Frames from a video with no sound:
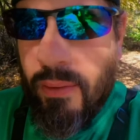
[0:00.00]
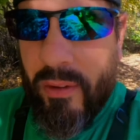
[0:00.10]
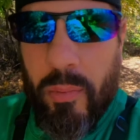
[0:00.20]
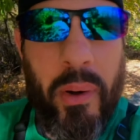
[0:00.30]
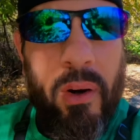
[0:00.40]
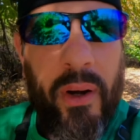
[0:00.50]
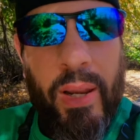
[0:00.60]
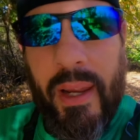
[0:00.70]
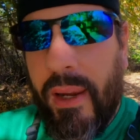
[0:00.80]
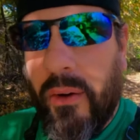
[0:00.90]
this park
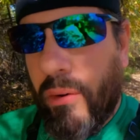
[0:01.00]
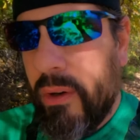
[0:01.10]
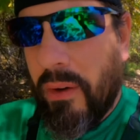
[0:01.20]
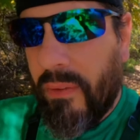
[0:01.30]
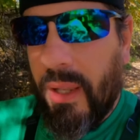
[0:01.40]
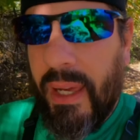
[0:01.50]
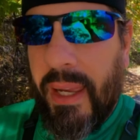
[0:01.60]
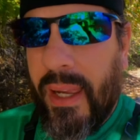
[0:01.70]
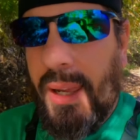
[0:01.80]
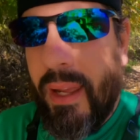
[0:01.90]
here near the
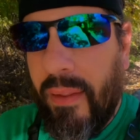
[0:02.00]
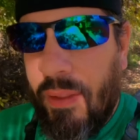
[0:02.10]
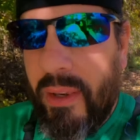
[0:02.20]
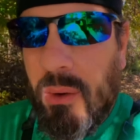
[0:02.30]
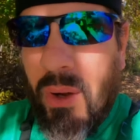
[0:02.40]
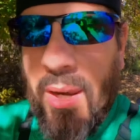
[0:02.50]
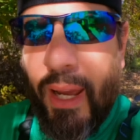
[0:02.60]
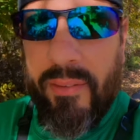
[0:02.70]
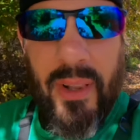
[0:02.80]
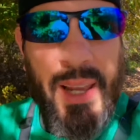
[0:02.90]
lake, and then you kind
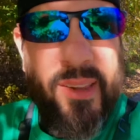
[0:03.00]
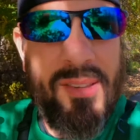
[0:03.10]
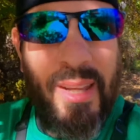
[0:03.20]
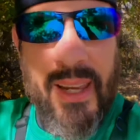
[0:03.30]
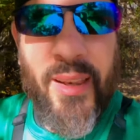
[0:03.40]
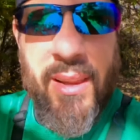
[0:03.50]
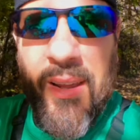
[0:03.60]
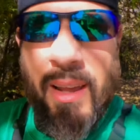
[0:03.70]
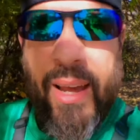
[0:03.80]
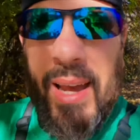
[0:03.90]
of have like a second
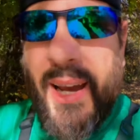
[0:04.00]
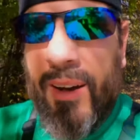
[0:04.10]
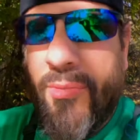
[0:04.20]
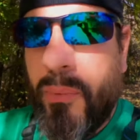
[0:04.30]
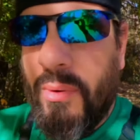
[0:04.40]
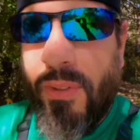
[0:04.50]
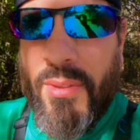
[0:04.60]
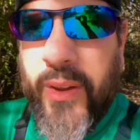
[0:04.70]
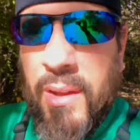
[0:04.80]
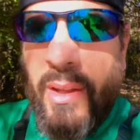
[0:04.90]
half with
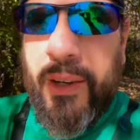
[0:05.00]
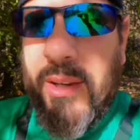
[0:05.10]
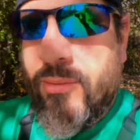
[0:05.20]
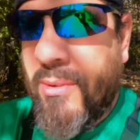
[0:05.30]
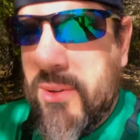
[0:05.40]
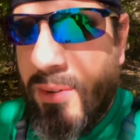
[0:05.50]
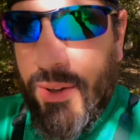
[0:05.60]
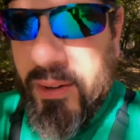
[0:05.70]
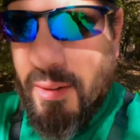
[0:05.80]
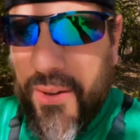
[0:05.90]
different
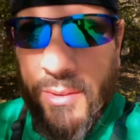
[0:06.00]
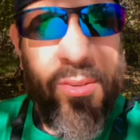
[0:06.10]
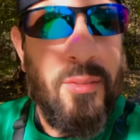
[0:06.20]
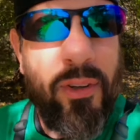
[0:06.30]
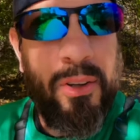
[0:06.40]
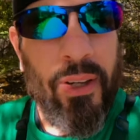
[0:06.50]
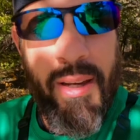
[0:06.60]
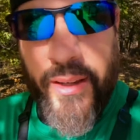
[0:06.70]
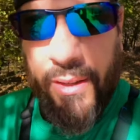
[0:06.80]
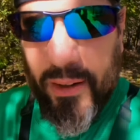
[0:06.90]
stuff to look
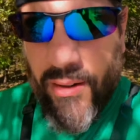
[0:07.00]
at